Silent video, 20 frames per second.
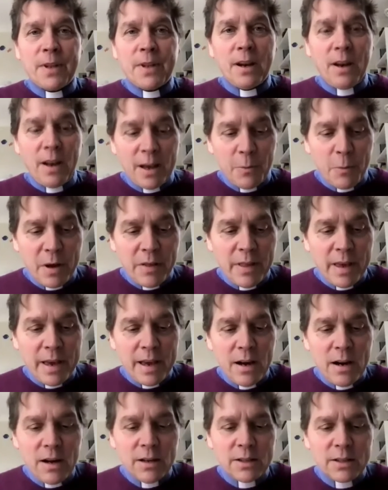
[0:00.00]
Like when they
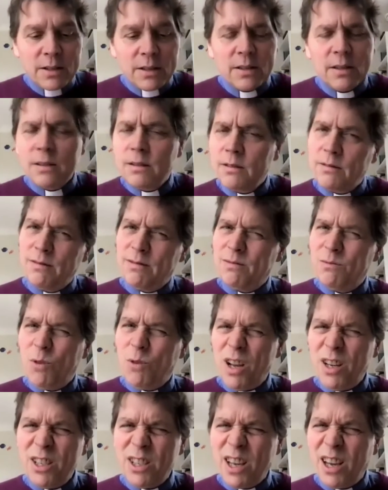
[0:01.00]
ask,
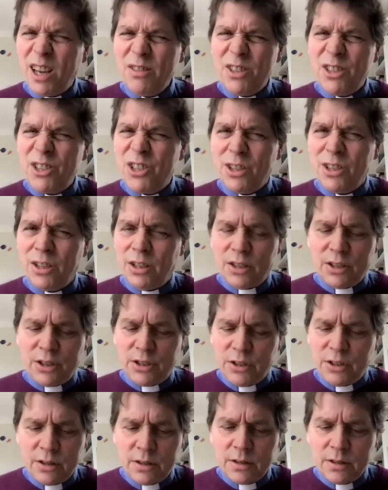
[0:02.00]
why did you go to
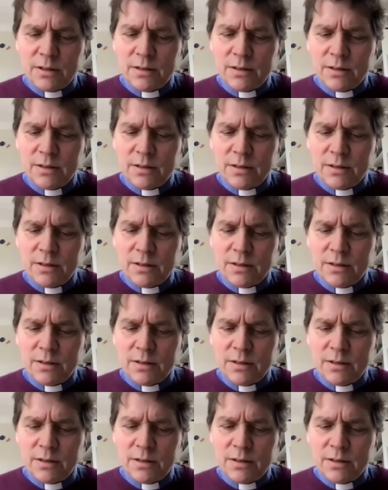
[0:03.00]
church?